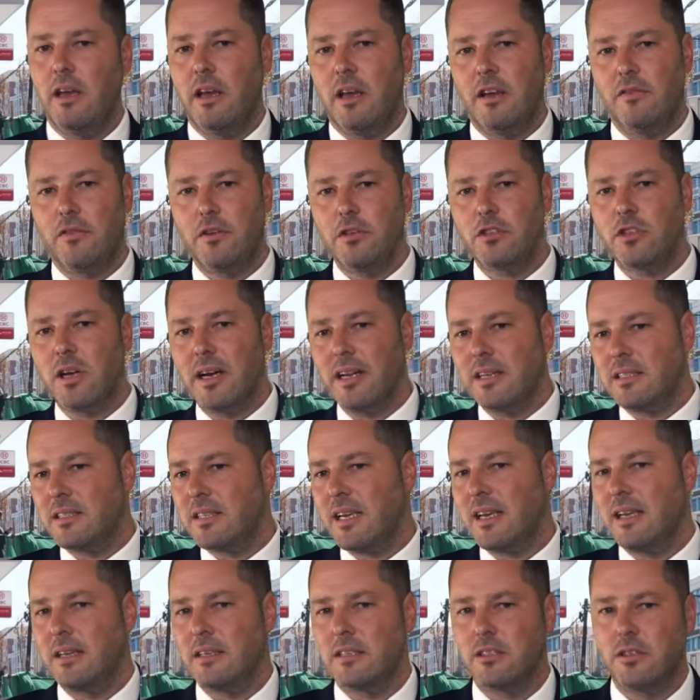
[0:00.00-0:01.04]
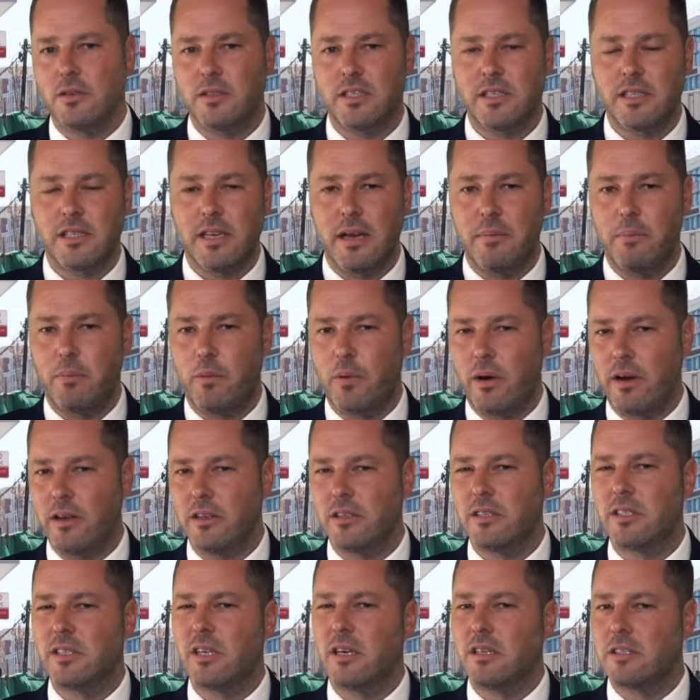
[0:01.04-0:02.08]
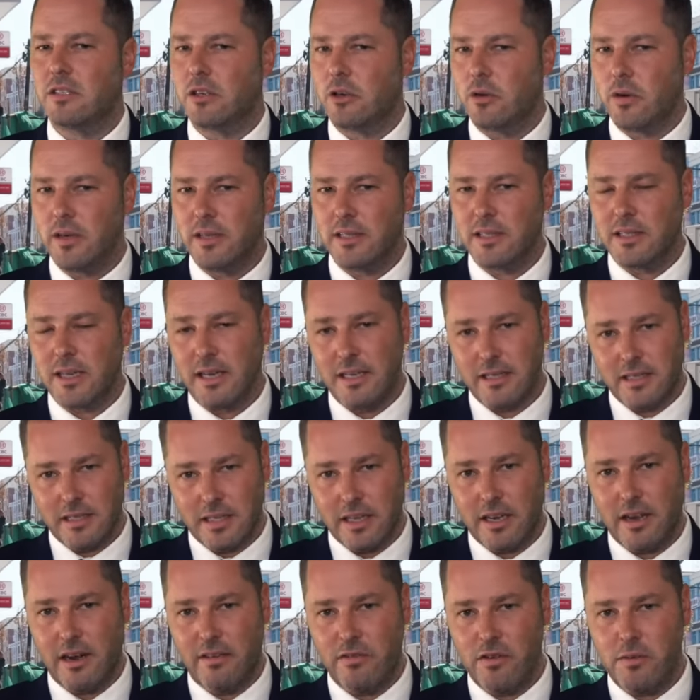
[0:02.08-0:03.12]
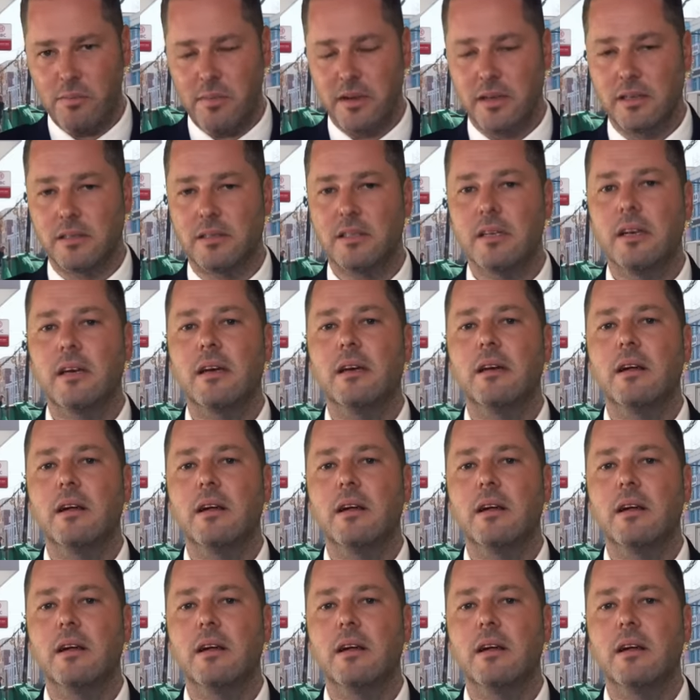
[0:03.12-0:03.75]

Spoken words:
if you try to take it to a step where you start to criticize the government,